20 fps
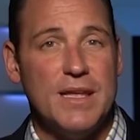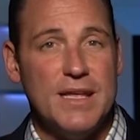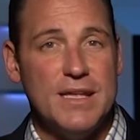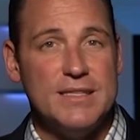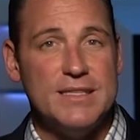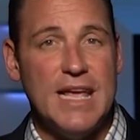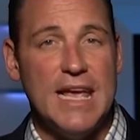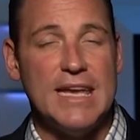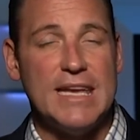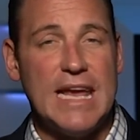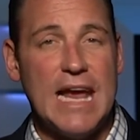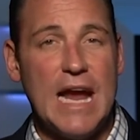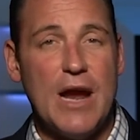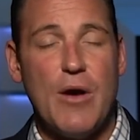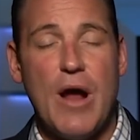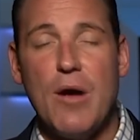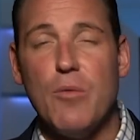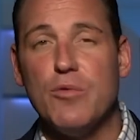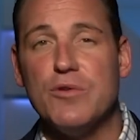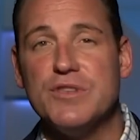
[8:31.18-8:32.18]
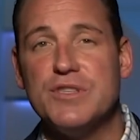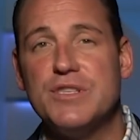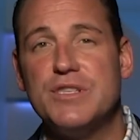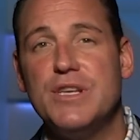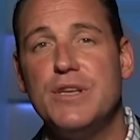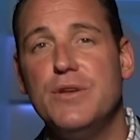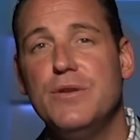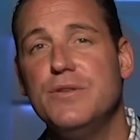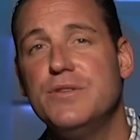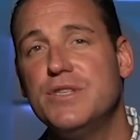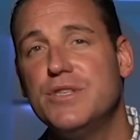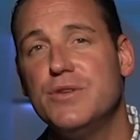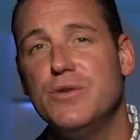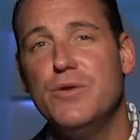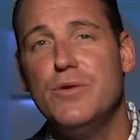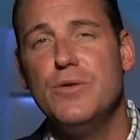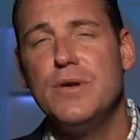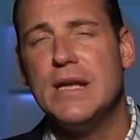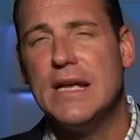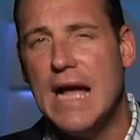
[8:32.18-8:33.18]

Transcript: Take care. I will see you soon.